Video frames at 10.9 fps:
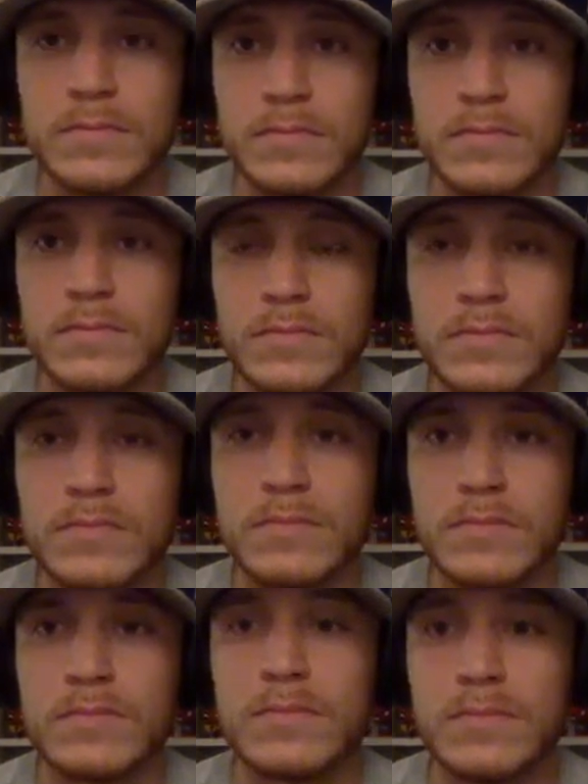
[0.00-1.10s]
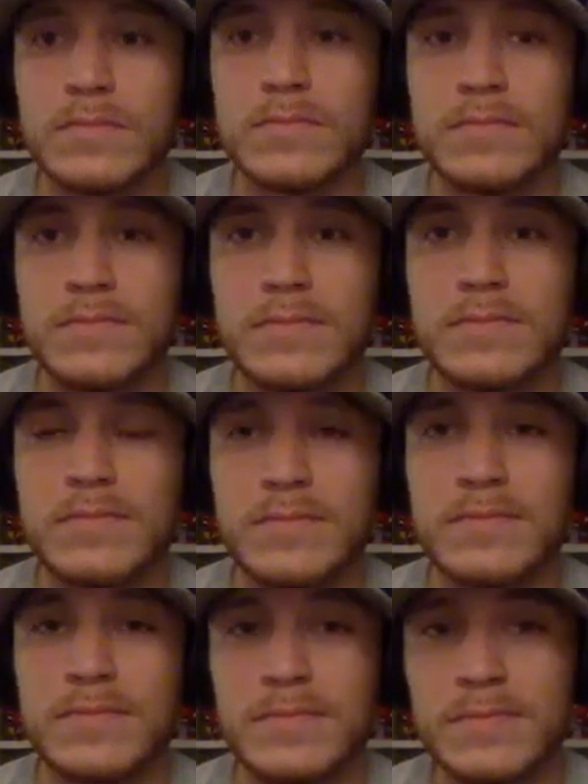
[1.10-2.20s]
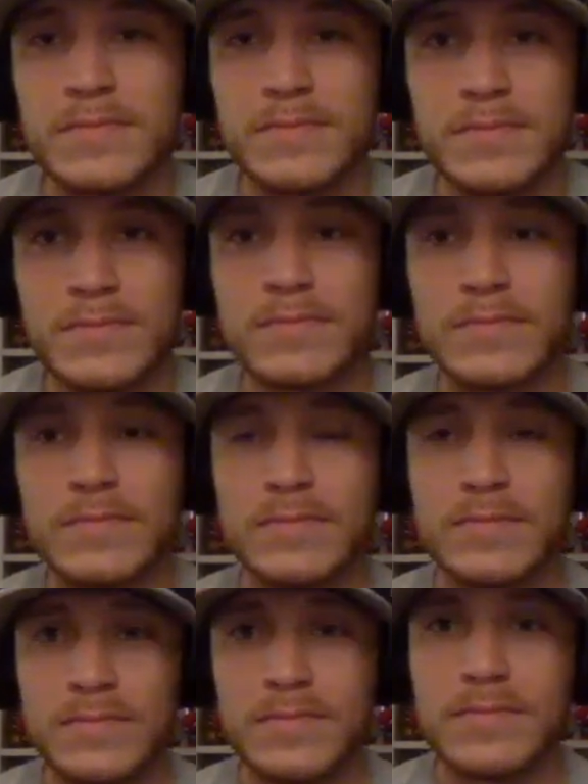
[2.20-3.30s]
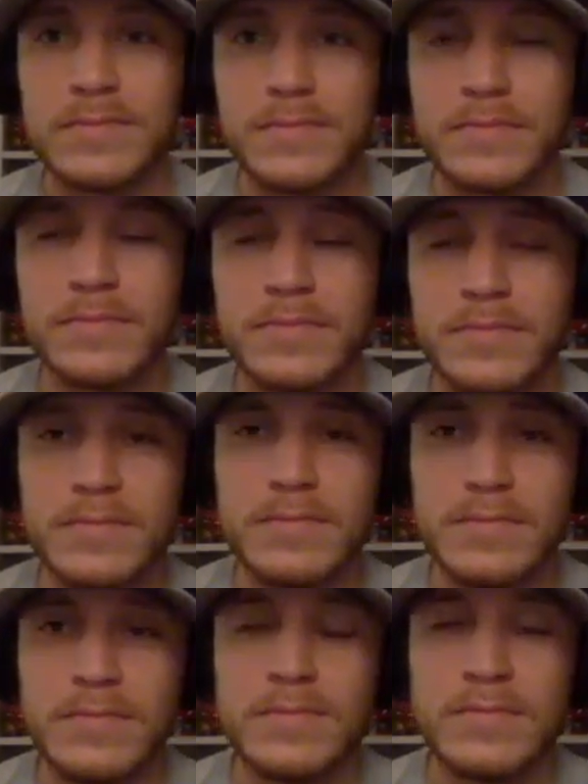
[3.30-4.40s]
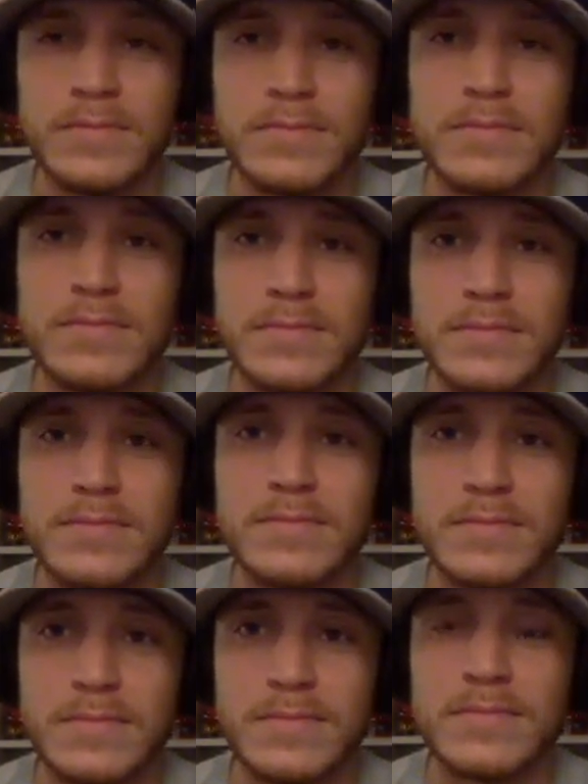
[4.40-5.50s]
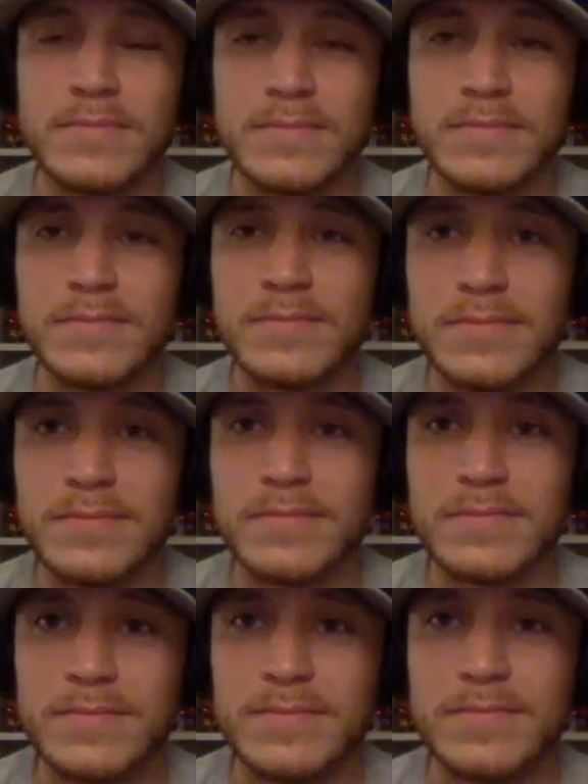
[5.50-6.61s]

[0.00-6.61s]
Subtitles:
(silent)